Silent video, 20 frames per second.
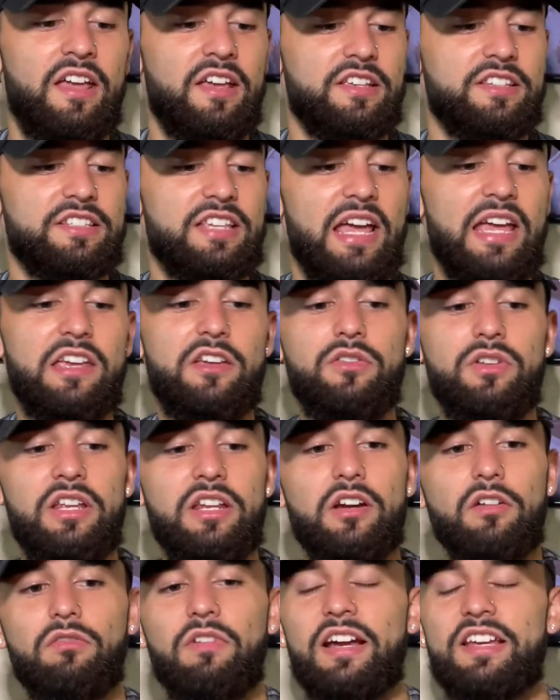Say you need
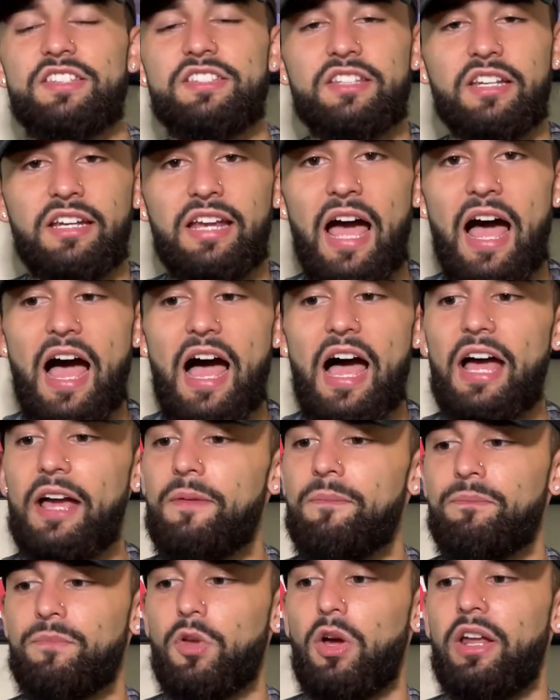to rest a guy
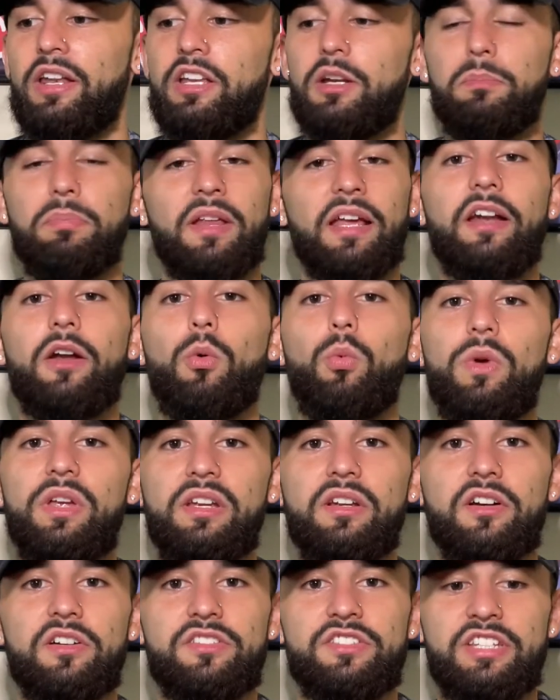and you're playing a
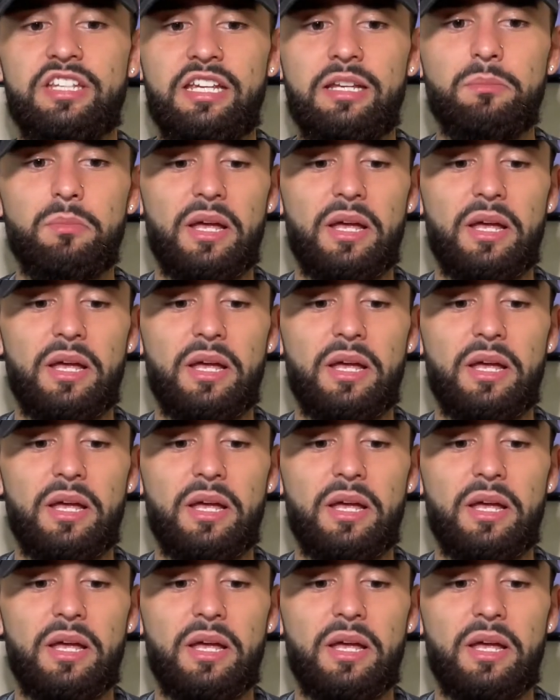weaker team,